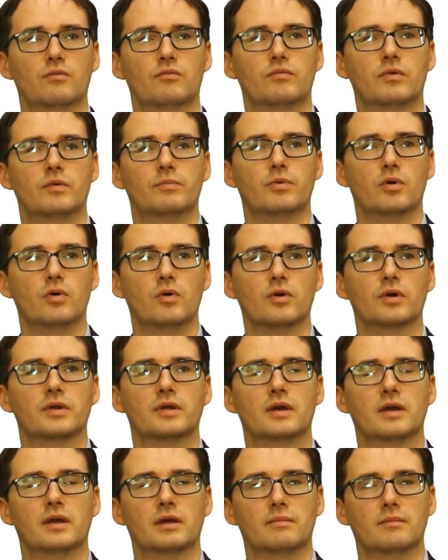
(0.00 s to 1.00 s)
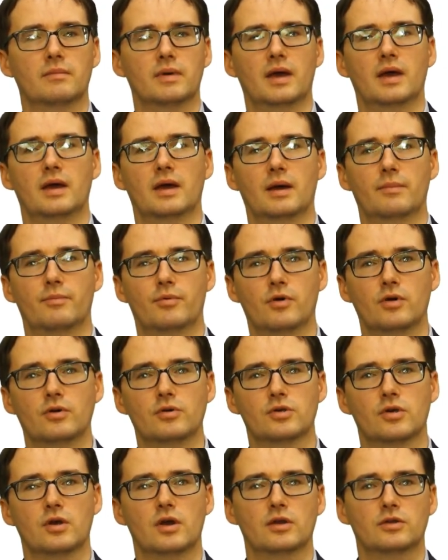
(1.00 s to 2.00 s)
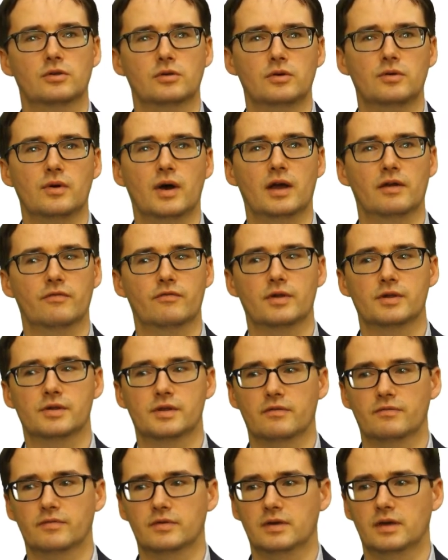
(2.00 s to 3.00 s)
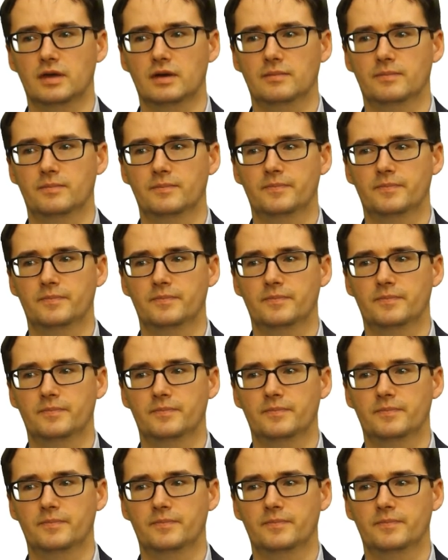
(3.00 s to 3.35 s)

reporting approach to IFRS 17.